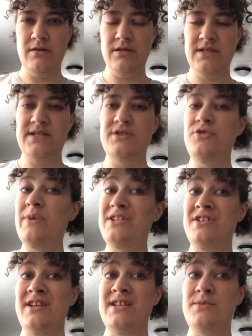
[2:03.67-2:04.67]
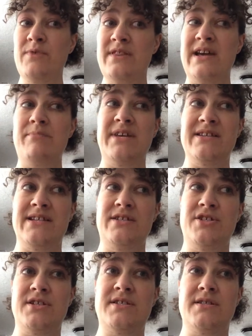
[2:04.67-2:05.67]
situation is with that, because I
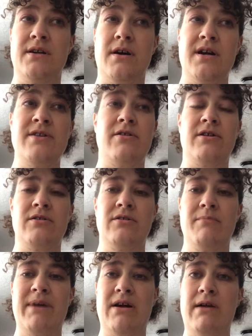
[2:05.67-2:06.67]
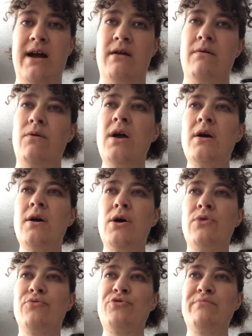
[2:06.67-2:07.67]
just saw an article about how
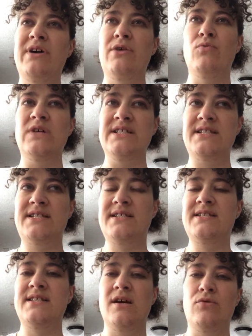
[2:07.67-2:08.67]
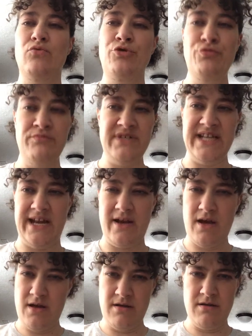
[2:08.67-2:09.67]
Roomba wants to sell room
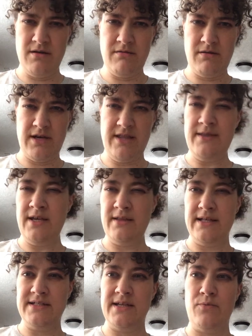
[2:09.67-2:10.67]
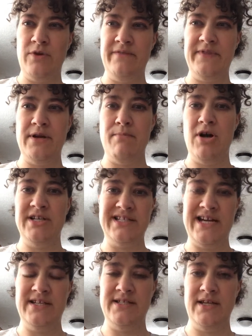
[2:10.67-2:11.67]
data. I think that's like one of their
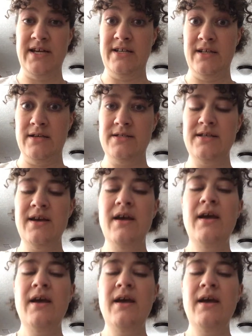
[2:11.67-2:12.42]
monetizing ideas.